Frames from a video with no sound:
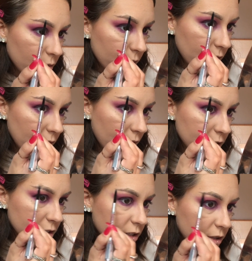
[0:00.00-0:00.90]
Really, I
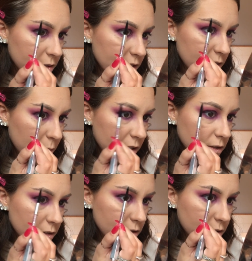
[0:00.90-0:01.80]
just use this
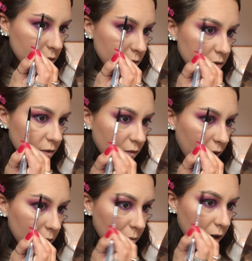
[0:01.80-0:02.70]
pencil to
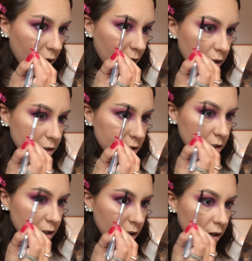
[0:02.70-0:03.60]
define my
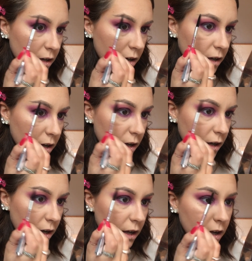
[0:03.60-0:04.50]
arch
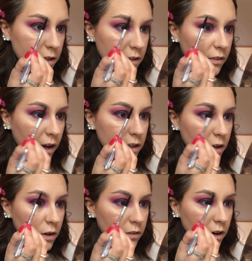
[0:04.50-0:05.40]
and define
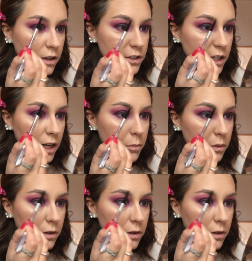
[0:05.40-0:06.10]
the overall shape.